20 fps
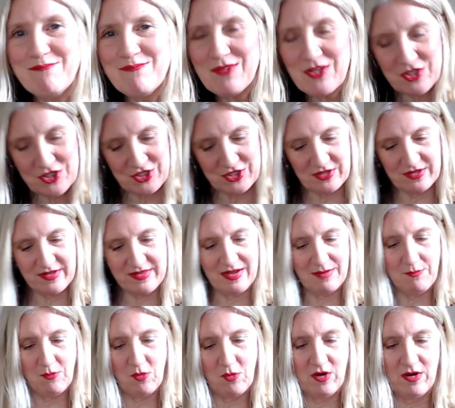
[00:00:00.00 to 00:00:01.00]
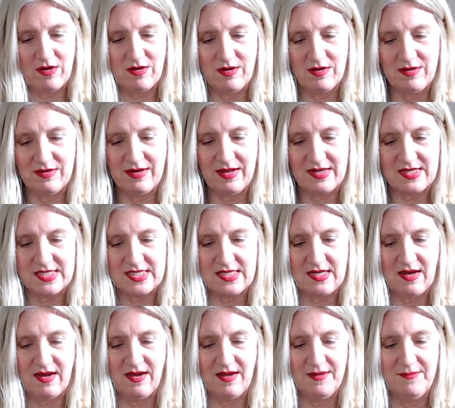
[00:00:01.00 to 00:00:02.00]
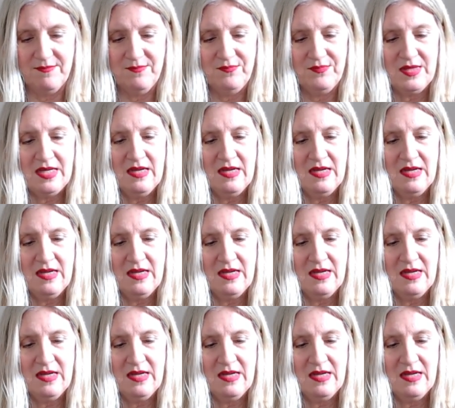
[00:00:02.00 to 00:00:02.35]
I'll show you that more next time.